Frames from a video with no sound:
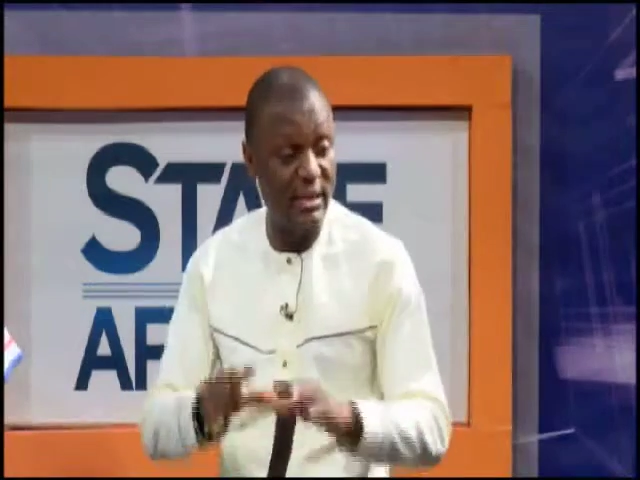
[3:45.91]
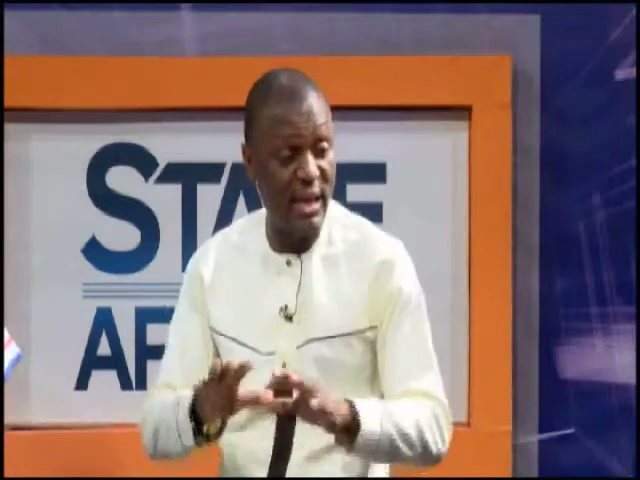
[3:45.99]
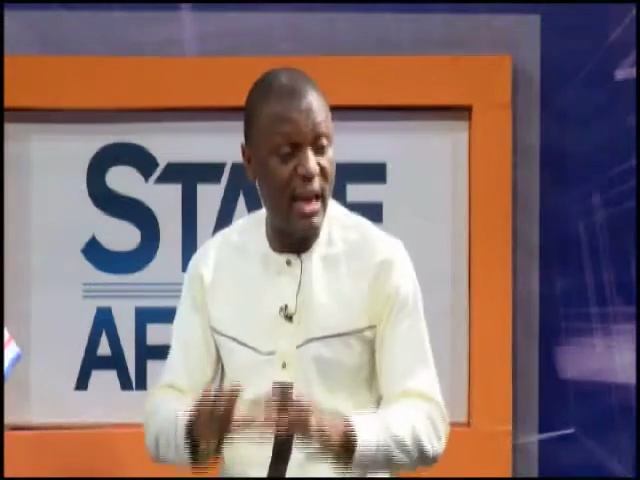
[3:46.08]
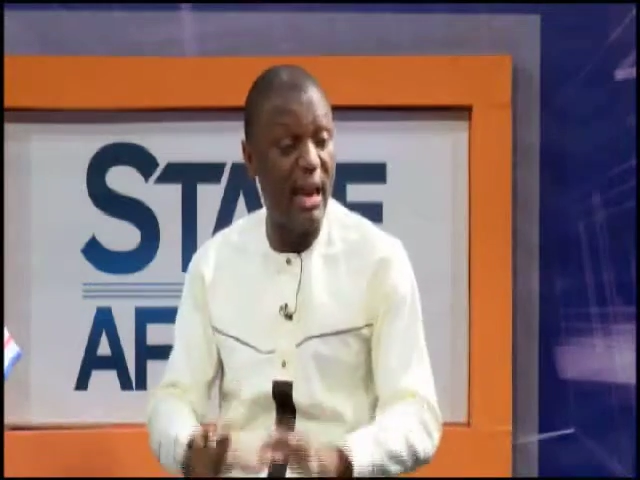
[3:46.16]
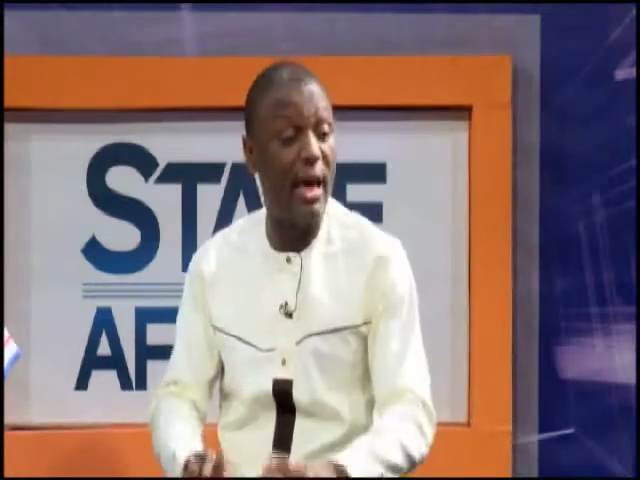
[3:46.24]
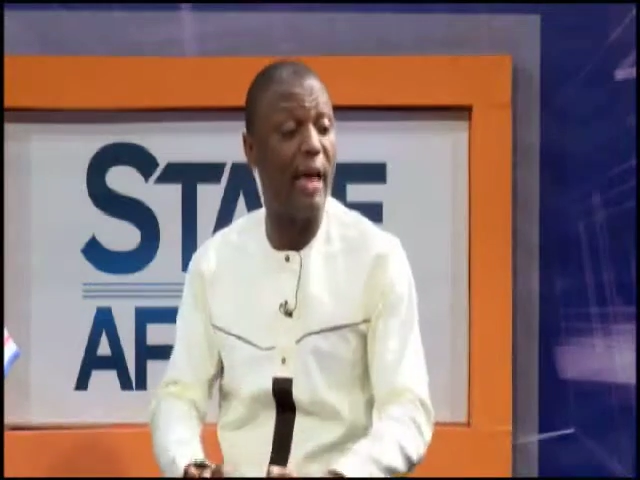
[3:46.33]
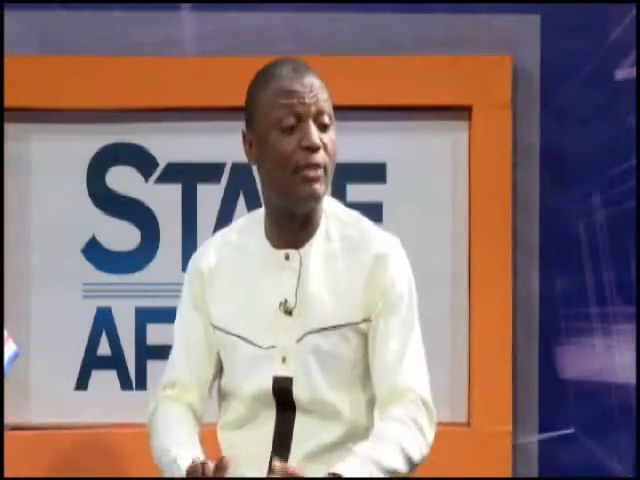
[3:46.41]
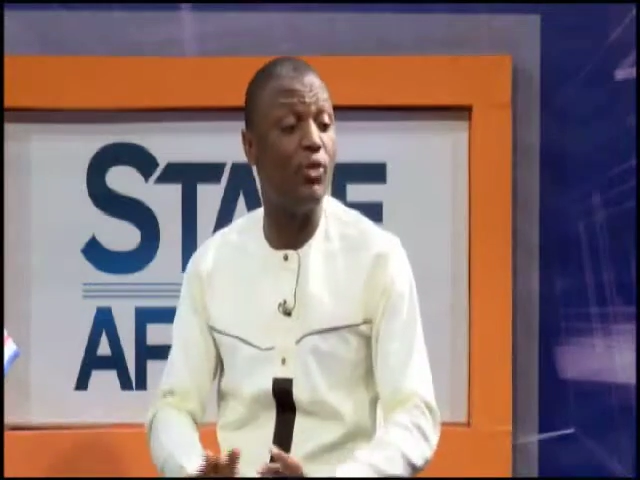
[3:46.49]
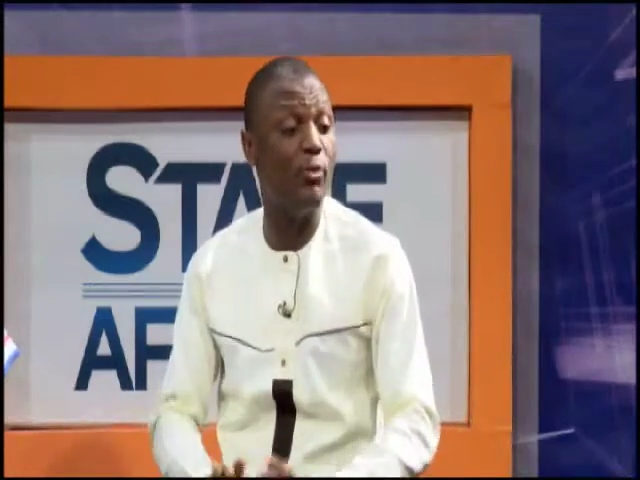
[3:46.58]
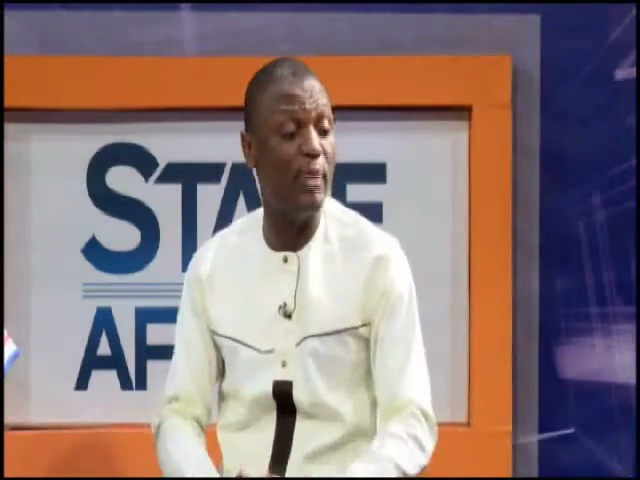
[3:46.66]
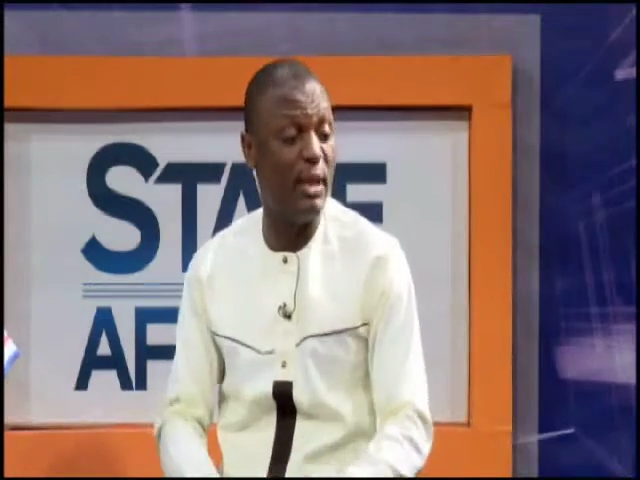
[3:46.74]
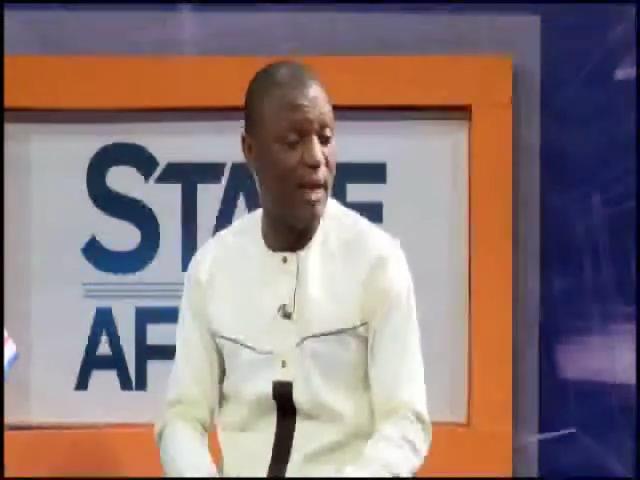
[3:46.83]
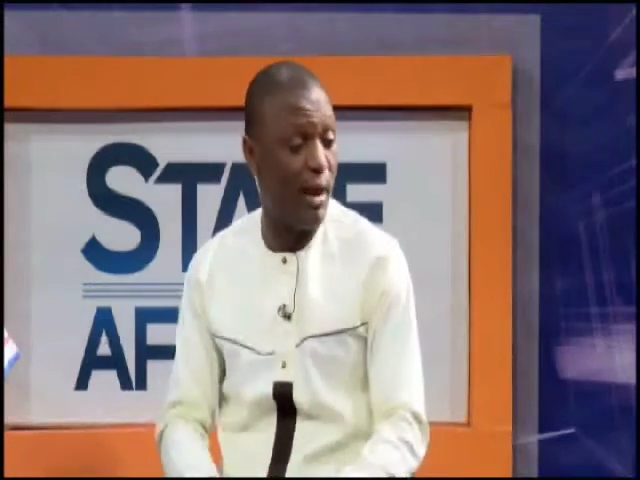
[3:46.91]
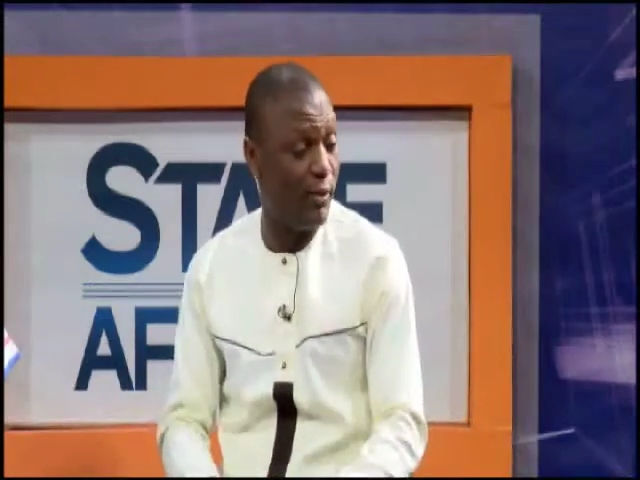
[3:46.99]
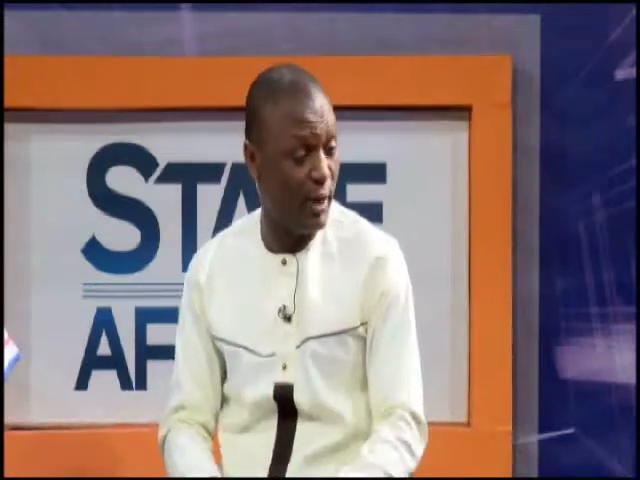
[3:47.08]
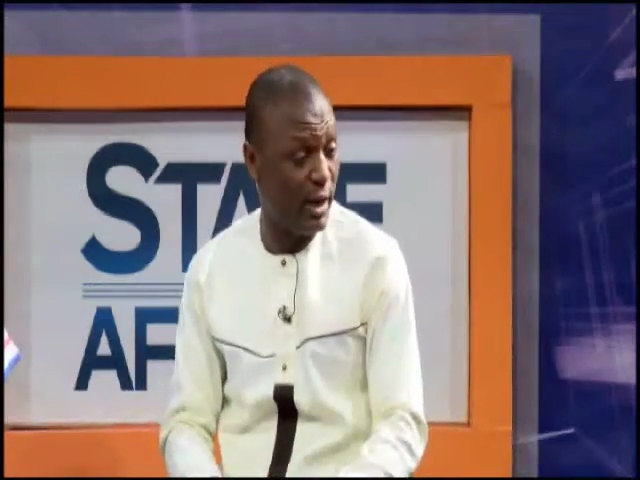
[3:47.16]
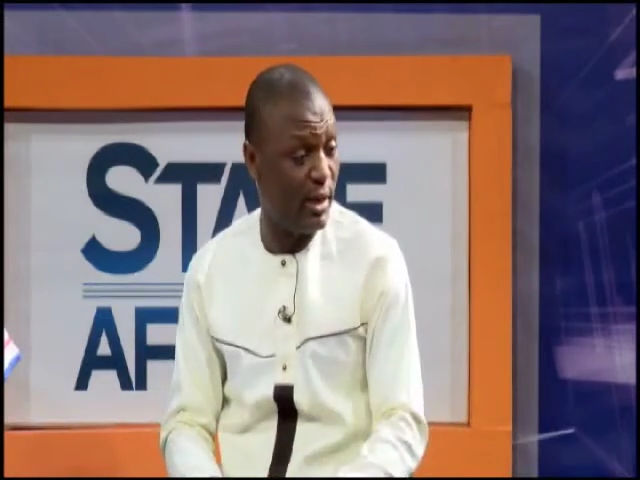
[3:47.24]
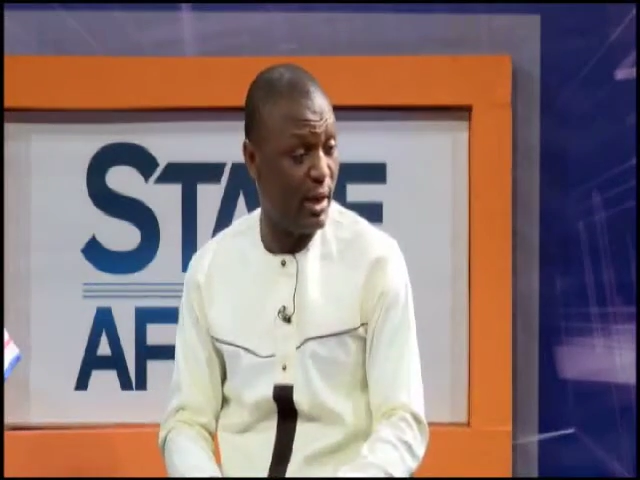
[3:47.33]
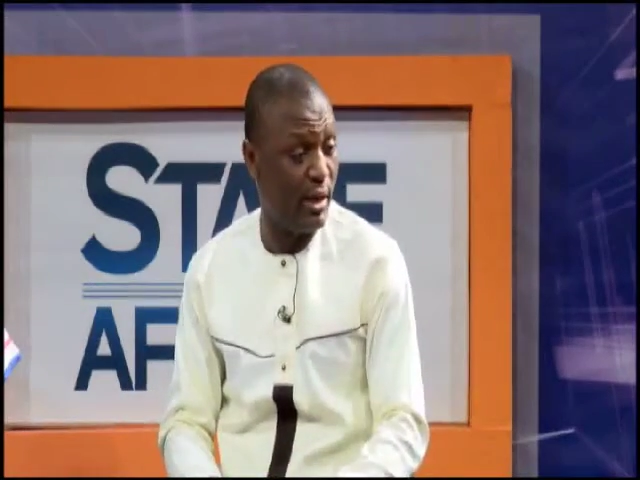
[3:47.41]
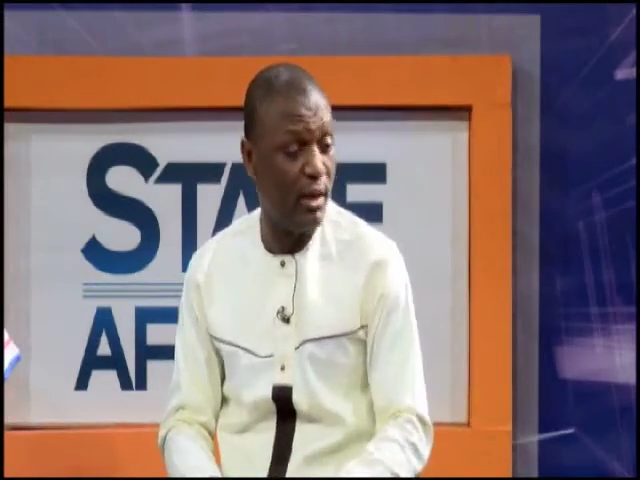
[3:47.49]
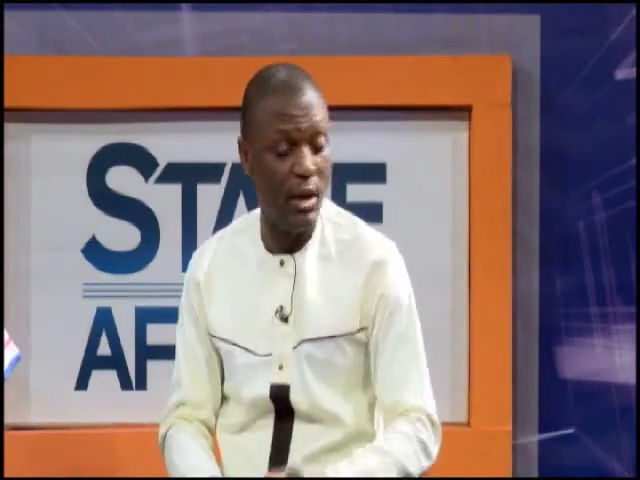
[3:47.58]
Ghana has not been downgraded.